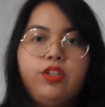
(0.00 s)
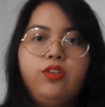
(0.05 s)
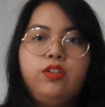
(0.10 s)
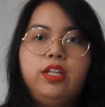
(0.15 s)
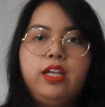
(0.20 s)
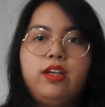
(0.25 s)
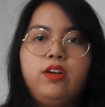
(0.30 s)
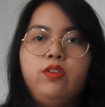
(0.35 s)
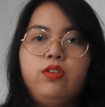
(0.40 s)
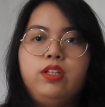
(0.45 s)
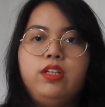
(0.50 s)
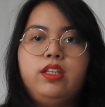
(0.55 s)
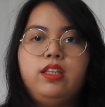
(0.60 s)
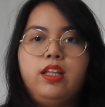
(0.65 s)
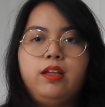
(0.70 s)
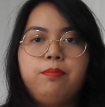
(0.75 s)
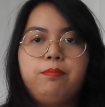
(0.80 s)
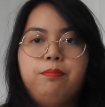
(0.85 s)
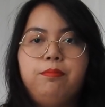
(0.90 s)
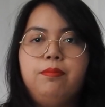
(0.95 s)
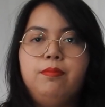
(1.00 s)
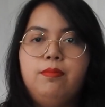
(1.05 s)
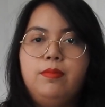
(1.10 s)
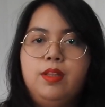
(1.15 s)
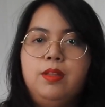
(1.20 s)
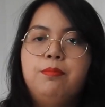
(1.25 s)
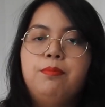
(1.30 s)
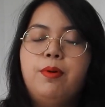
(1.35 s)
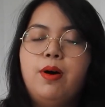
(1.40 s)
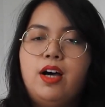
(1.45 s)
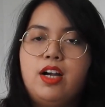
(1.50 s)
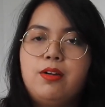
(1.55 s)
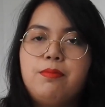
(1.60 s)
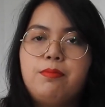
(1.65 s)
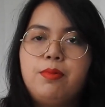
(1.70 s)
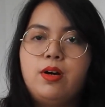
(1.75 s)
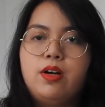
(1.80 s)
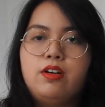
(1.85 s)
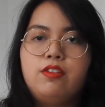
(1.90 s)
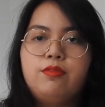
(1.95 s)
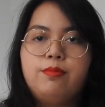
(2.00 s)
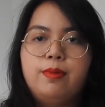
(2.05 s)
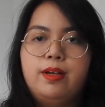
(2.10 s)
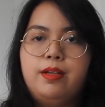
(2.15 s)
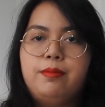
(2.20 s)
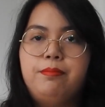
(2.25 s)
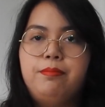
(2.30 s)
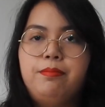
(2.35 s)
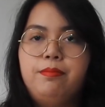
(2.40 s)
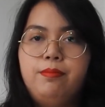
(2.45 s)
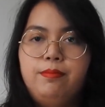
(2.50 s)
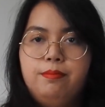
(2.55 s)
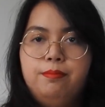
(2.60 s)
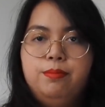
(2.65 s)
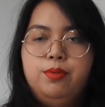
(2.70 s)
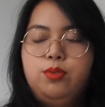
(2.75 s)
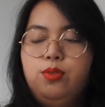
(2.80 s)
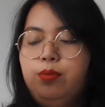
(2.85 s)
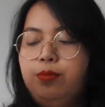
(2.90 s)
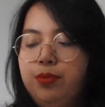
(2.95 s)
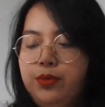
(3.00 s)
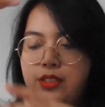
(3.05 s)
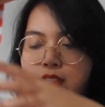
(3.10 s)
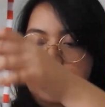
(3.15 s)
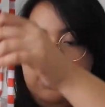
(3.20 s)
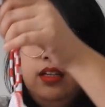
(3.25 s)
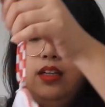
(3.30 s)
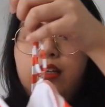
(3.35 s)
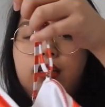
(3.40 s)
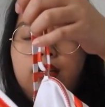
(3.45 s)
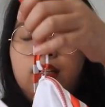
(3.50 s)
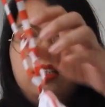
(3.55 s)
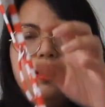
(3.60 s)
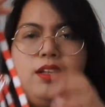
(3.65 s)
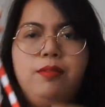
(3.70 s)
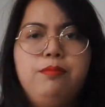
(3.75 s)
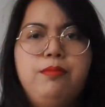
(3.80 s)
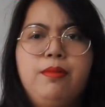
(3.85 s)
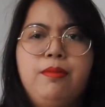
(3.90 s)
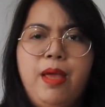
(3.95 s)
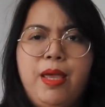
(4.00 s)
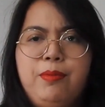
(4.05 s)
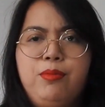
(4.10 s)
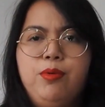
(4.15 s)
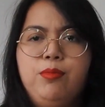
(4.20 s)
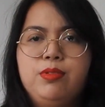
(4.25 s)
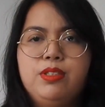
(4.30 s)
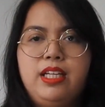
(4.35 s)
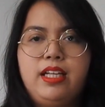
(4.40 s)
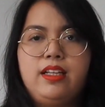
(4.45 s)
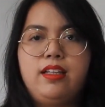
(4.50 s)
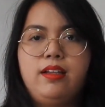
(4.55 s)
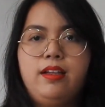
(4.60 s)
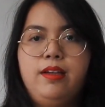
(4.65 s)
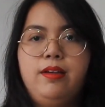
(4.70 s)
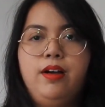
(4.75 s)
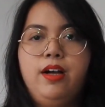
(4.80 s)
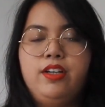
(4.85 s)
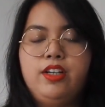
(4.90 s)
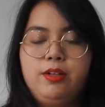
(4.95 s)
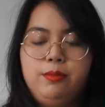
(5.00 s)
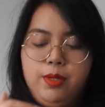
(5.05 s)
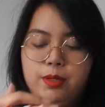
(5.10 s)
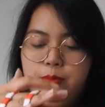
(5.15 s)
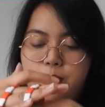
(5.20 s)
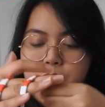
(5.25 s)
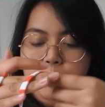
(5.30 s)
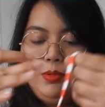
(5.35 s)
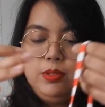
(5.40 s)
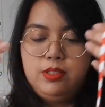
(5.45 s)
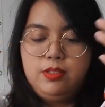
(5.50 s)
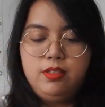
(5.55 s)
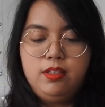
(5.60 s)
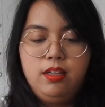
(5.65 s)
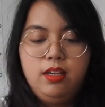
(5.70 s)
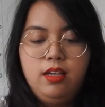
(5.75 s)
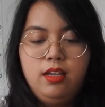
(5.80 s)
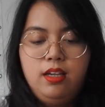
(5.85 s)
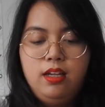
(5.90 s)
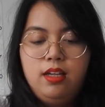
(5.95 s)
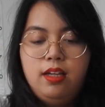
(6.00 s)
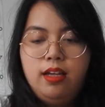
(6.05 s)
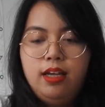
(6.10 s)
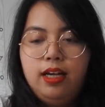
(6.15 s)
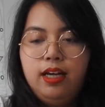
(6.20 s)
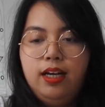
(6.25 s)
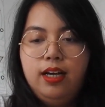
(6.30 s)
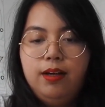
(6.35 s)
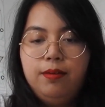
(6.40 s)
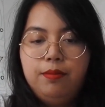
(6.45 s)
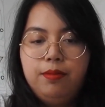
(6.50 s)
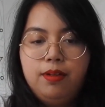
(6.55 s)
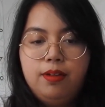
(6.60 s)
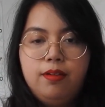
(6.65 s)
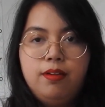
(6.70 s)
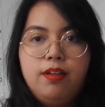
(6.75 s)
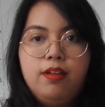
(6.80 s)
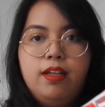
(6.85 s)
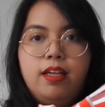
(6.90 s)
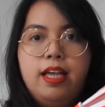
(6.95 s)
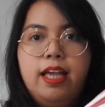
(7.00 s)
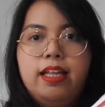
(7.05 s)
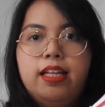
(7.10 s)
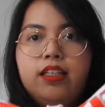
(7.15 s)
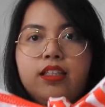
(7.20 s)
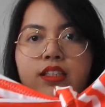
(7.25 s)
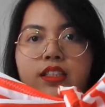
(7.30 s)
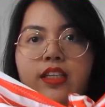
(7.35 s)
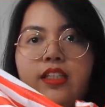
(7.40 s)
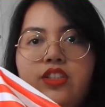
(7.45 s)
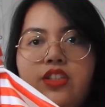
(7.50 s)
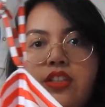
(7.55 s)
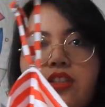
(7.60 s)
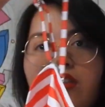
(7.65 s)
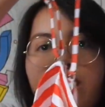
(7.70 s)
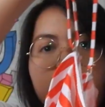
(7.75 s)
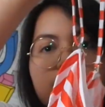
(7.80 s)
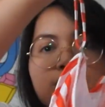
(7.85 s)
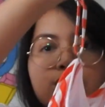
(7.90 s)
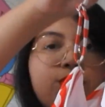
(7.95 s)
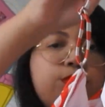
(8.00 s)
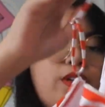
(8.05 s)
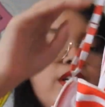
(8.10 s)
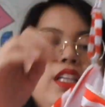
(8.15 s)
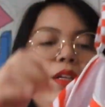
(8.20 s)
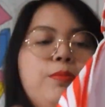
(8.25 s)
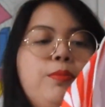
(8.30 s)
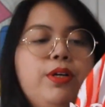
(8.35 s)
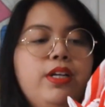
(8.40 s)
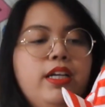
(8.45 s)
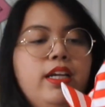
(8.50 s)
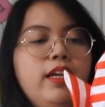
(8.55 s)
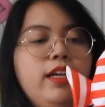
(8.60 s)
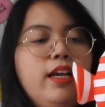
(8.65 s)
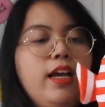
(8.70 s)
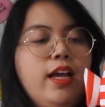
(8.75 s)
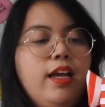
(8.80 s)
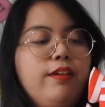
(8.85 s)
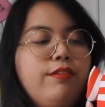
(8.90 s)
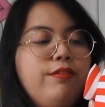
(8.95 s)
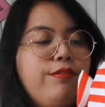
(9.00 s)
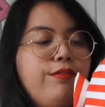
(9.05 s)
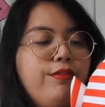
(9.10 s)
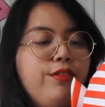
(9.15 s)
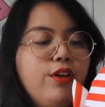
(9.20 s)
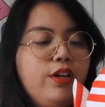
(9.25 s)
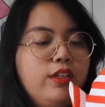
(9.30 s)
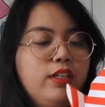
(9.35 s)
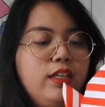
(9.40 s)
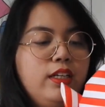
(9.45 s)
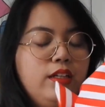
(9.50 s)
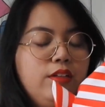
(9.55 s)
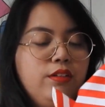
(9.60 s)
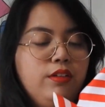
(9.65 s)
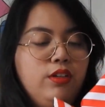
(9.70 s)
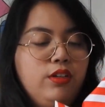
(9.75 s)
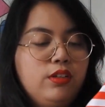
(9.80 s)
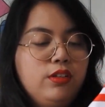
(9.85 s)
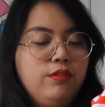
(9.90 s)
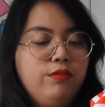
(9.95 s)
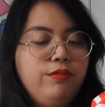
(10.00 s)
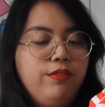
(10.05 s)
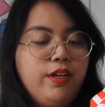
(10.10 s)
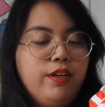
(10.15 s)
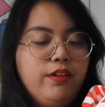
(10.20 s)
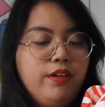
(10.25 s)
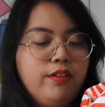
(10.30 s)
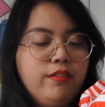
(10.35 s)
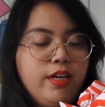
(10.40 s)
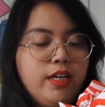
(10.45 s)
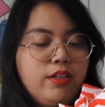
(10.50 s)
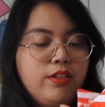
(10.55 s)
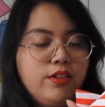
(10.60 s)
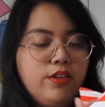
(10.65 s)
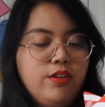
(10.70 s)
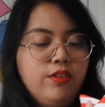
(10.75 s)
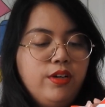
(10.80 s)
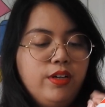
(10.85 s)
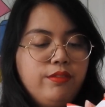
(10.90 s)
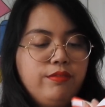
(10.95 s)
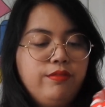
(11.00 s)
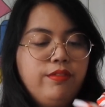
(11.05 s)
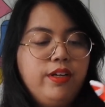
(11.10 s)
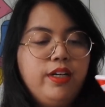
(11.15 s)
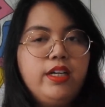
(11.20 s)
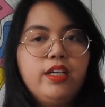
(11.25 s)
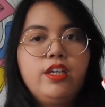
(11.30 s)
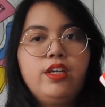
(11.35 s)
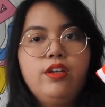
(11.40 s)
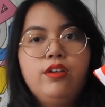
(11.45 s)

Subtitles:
show like only the the bottom part of my boobs. My boobs, like under my boobs. And it just looks really pretty. I thought it looked very retro and very